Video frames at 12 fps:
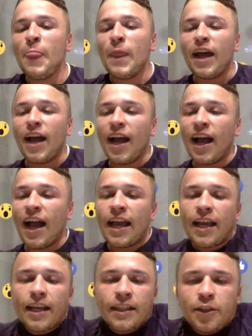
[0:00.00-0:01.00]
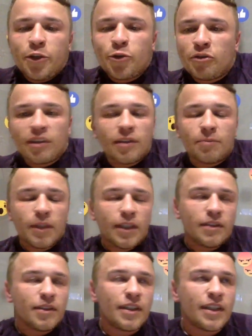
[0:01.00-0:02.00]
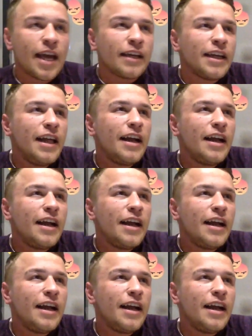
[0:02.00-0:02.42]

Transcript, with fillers: uh, and you like